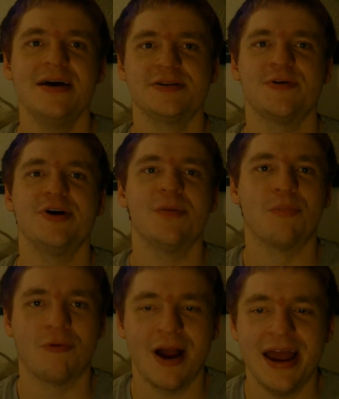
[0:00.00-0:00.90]
It's where your
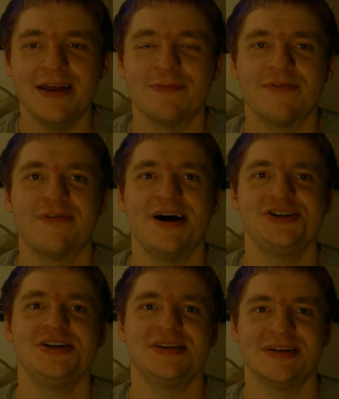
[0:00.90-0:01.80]
brain
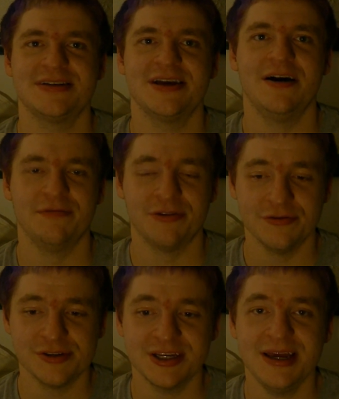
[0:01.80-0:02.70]
refreshes itself
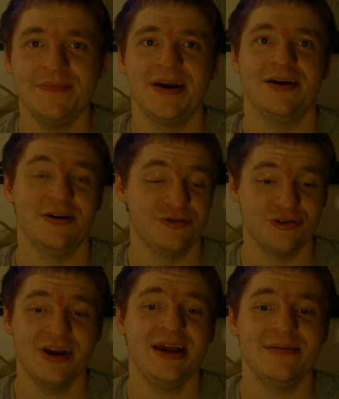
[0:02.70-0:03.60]
through sleeping, you know,
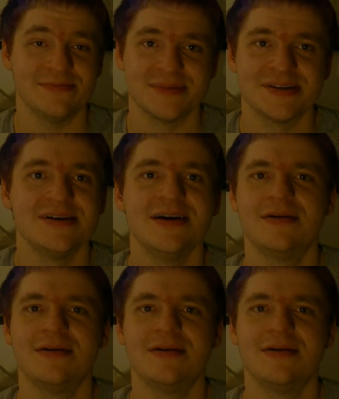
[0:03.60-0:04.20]
dreams.